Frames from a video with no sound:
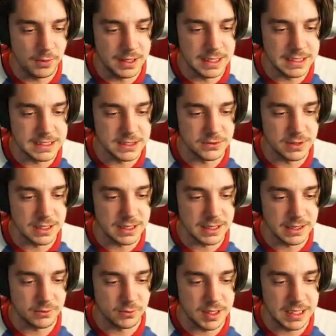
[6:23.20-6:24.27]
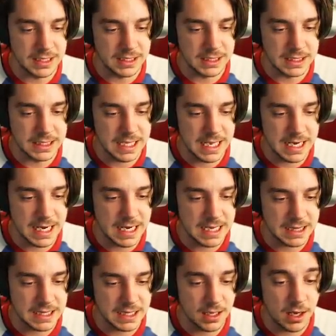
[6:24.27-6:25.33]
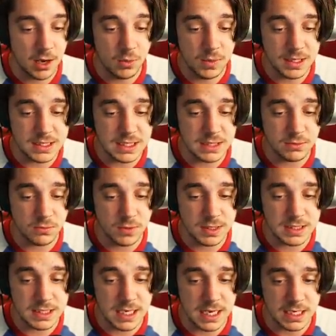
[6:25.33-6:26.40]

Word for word: we didn't do anything we didn't get anything oh we did we did